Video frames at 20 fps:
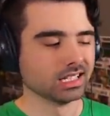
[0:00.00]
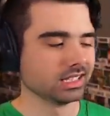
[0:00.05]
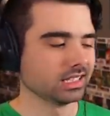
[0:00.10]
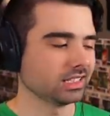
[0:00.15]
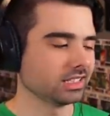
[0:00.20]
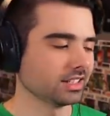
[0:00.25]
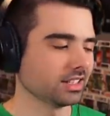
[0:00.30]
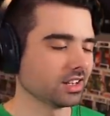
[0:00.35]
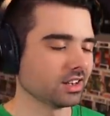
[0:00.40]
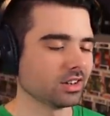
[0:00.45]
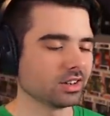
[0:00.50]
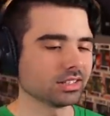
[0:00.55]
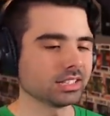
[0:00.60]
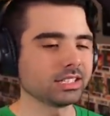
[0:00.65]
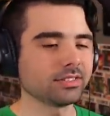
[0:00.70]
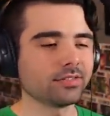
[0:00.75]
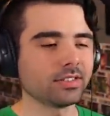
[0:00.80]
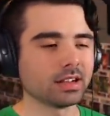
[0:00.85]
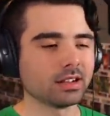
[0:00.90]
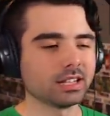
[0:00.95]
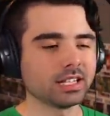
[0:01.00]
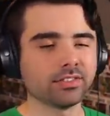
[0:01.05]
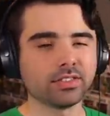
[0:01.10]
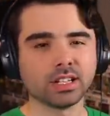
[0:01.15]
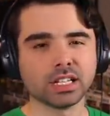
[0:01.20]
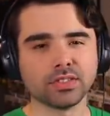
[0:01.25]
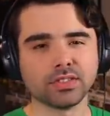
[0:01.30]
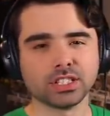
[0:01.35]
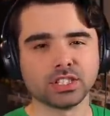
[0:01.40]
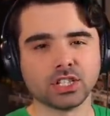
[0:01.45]
You know, he found, even
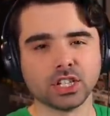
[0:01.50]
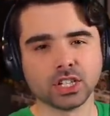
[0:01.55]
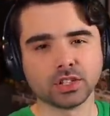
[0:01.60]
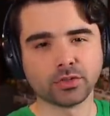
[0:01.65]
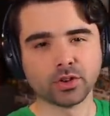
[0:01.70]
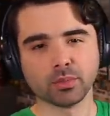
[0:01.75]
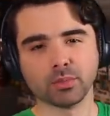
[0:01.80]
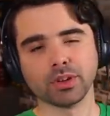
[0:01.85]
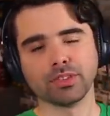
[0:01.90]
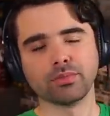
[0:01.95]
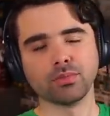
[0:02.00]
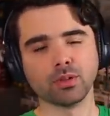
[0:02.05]
if it's just for a brief